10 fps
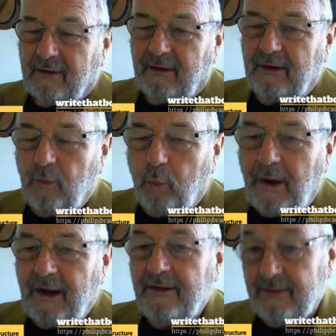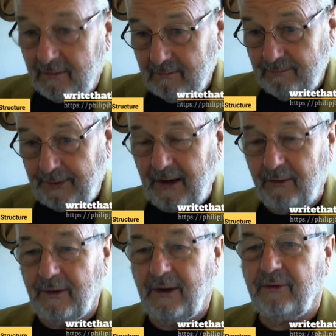in a way that
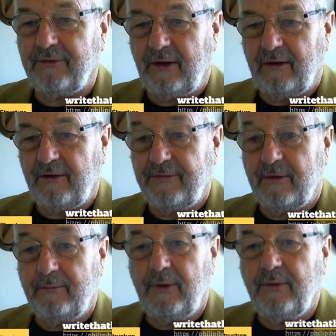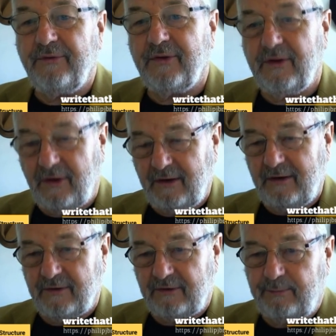parallels our life, that mirrors the
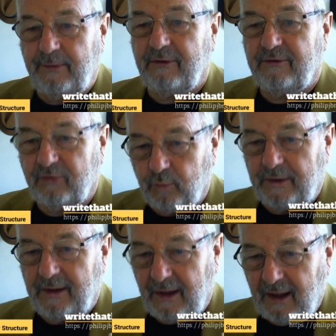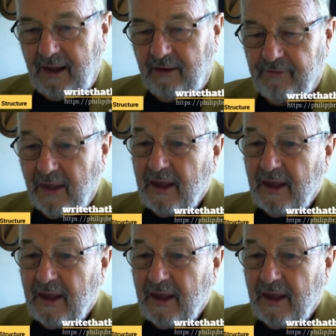kind of experiences we have,